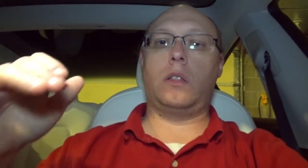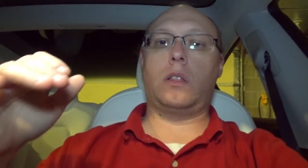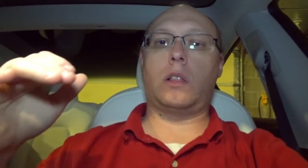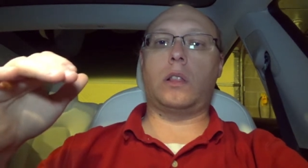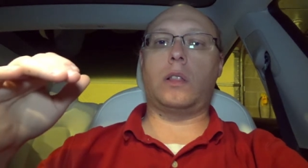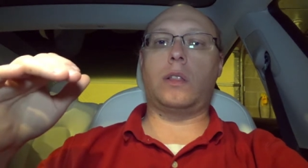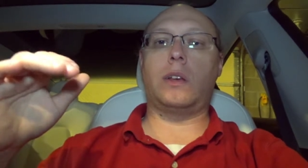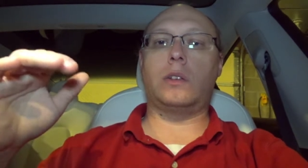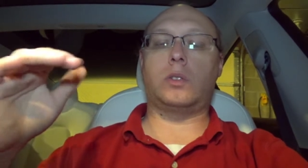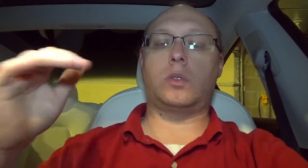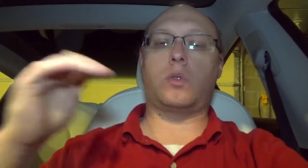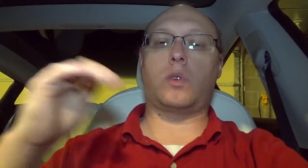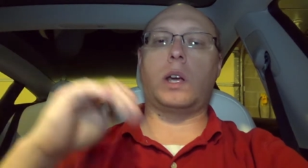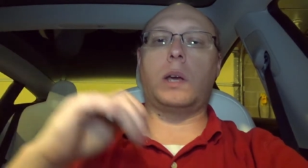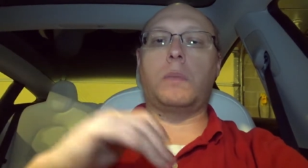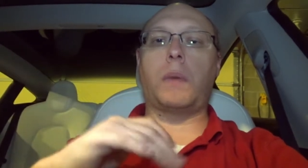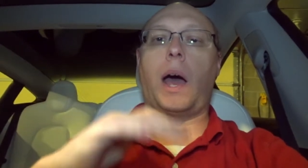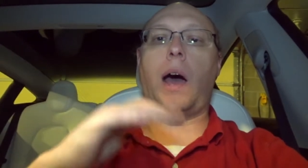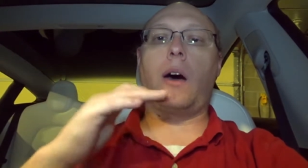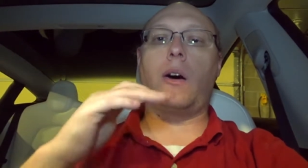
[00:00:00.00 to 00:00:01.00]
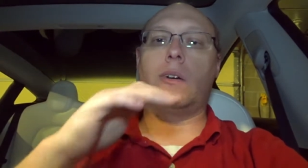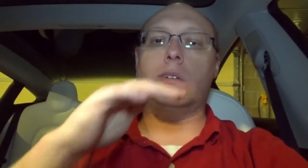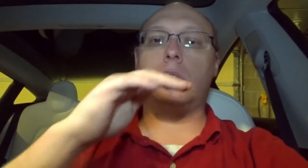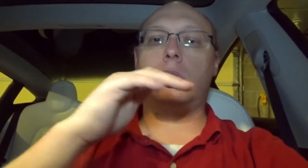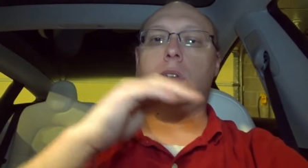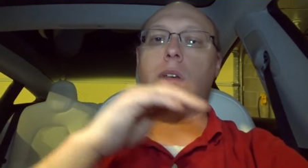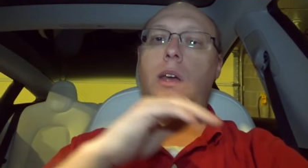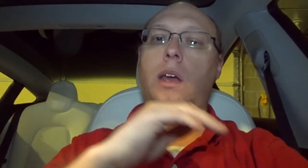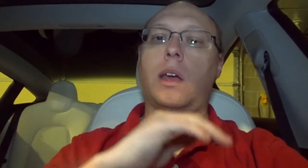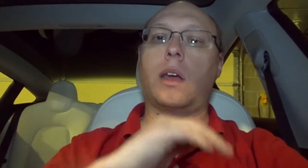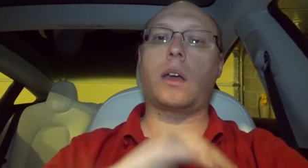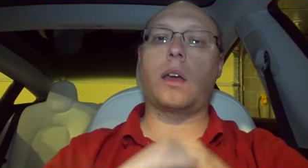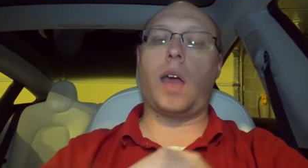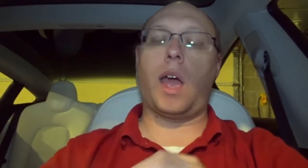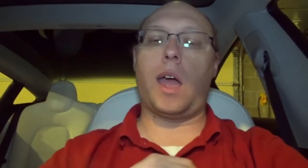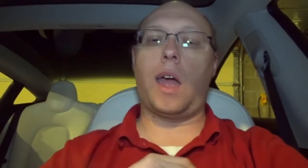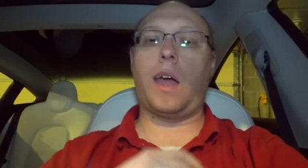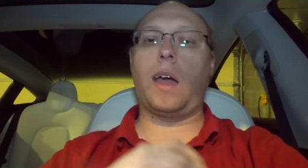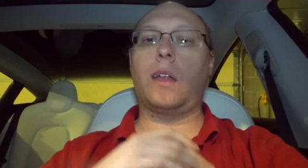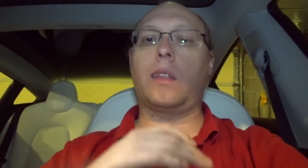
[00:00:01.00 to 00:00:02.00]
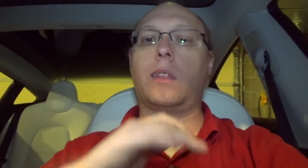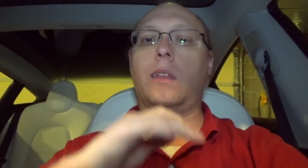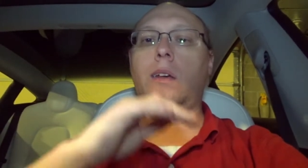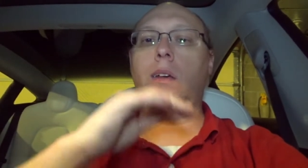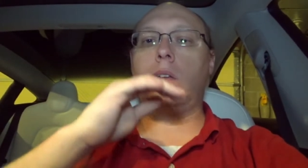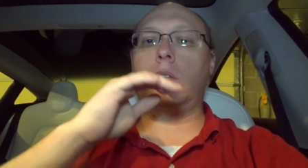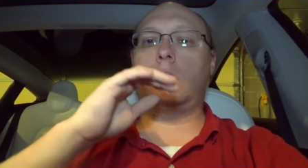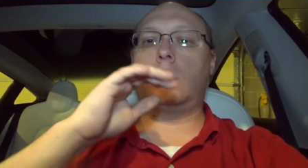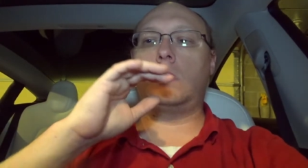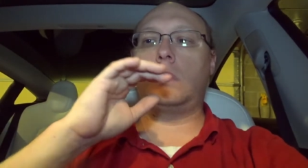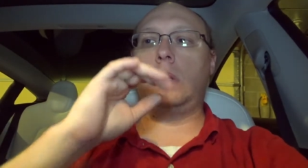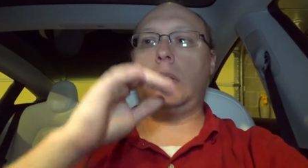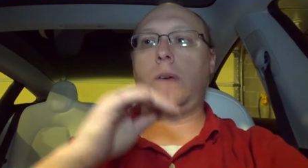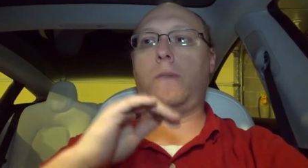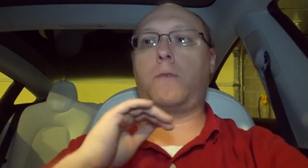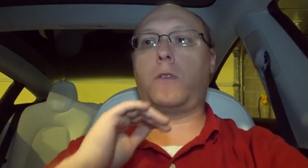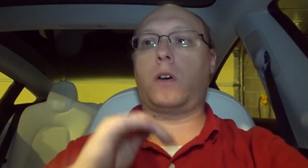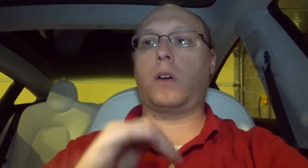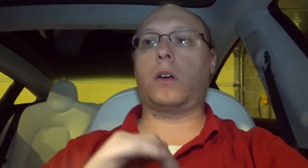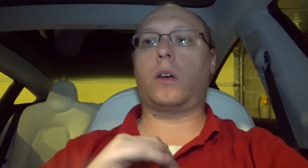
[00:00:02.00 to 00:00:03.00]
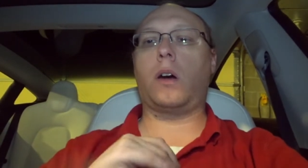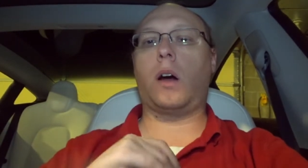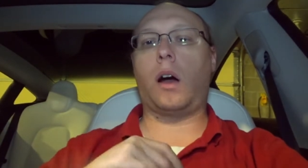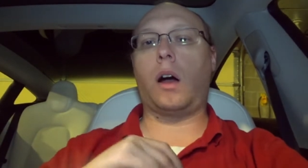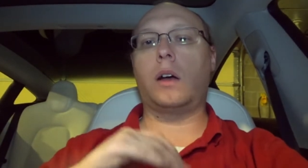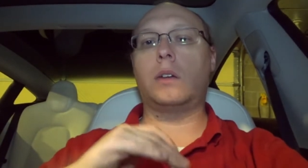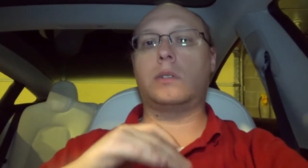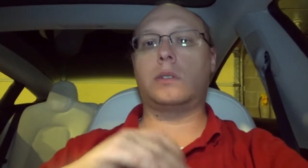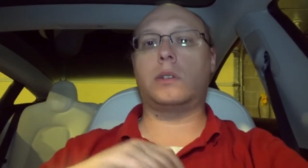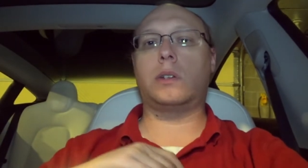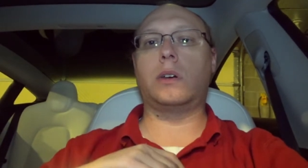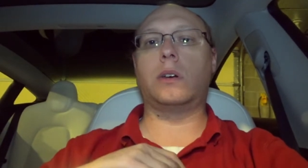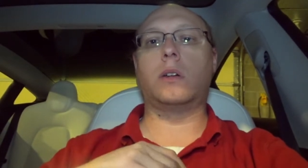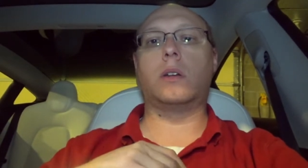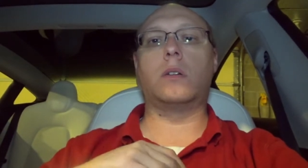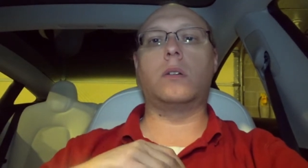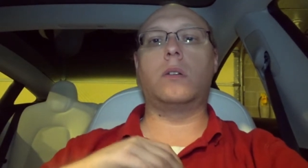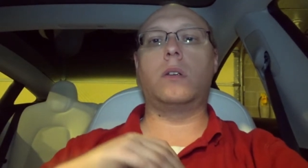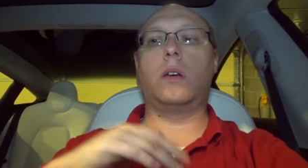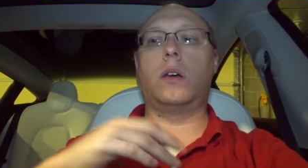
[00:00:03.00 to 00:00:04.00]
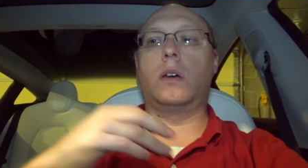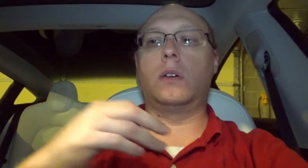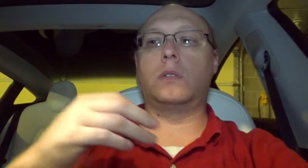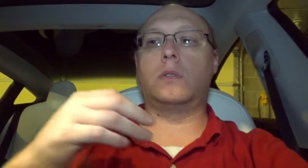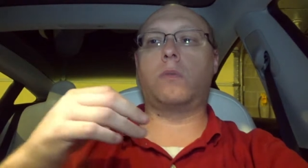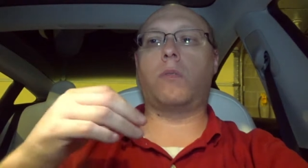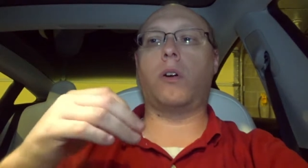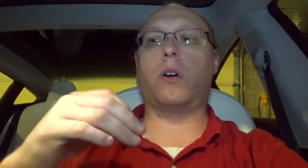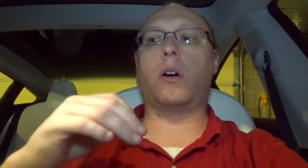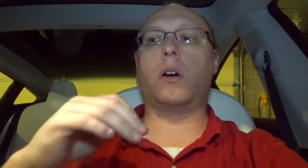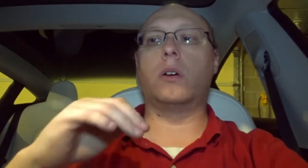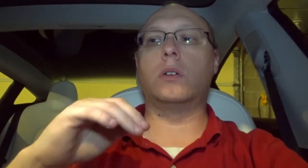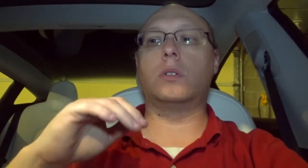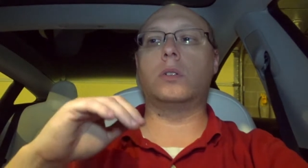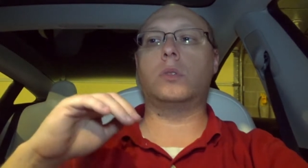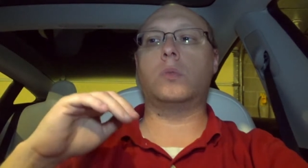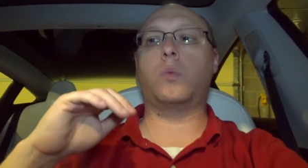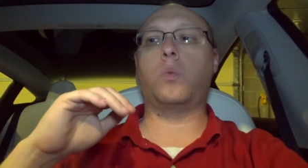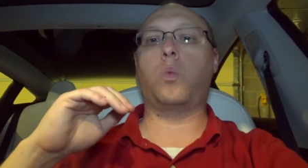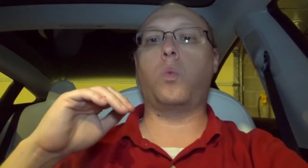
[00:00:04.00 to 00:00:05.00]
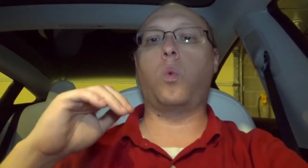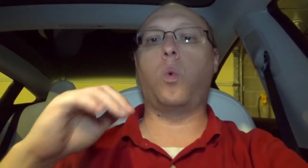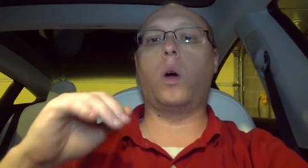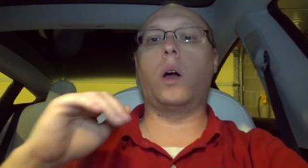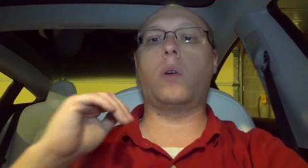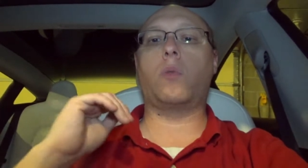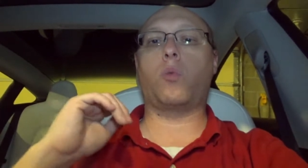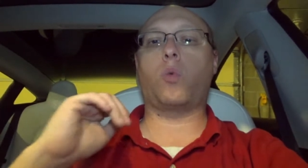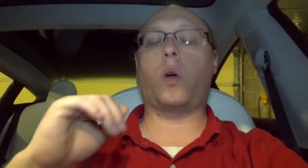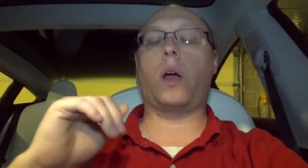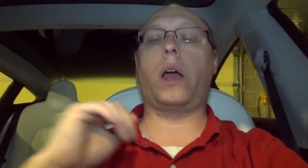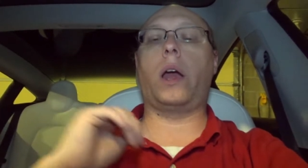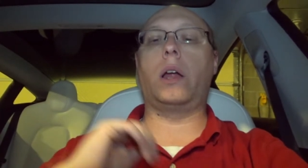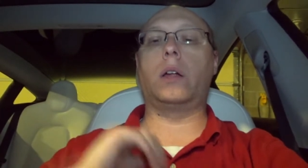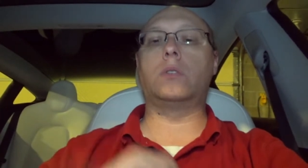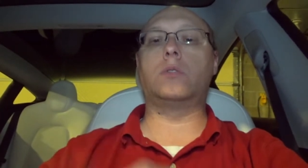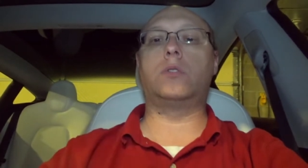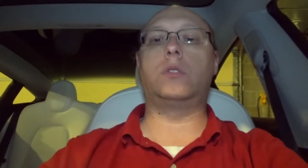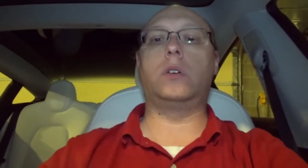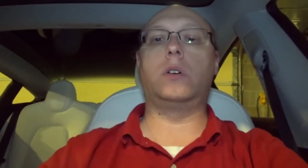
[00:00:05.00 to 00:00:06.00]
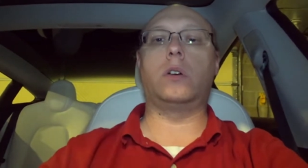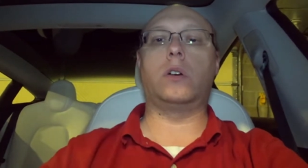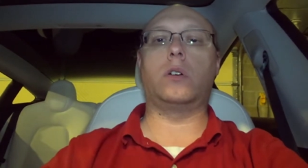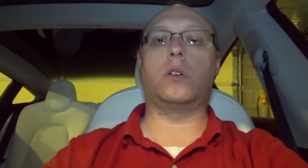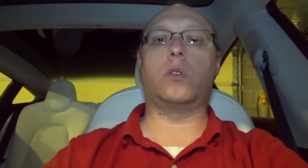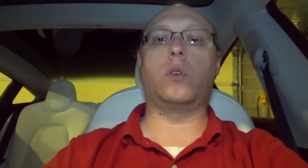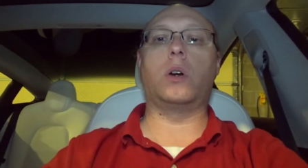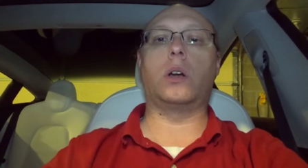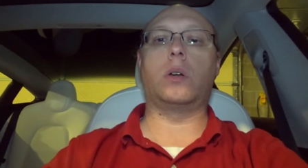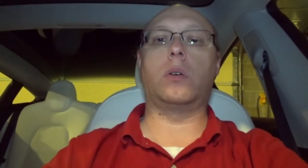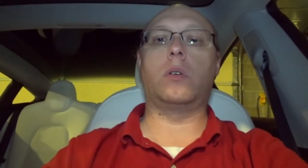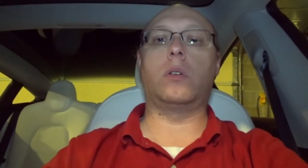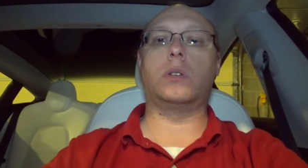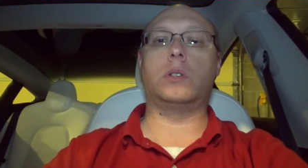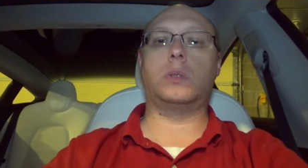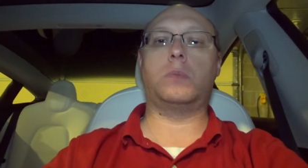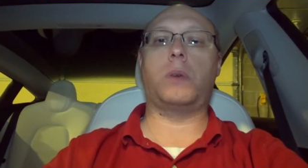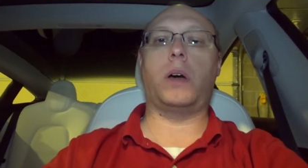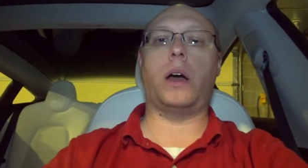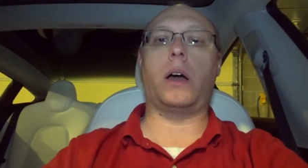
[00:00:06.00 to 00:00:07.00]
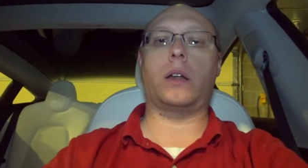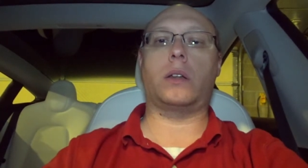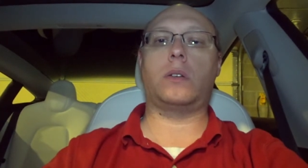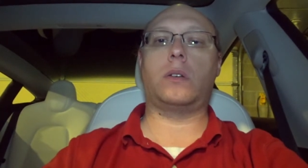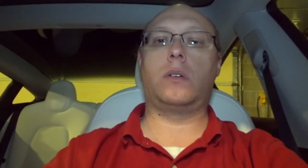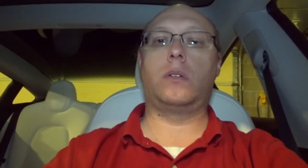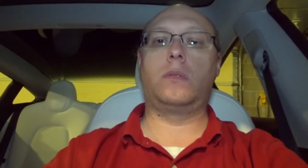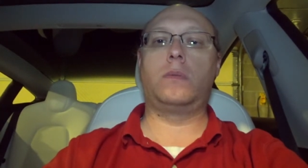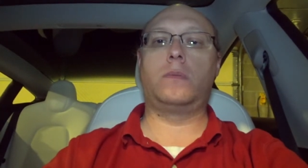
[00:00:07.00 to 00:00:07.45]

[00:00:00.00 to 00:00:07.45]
this rebalancing and this different constant as far as what range you're going to expect.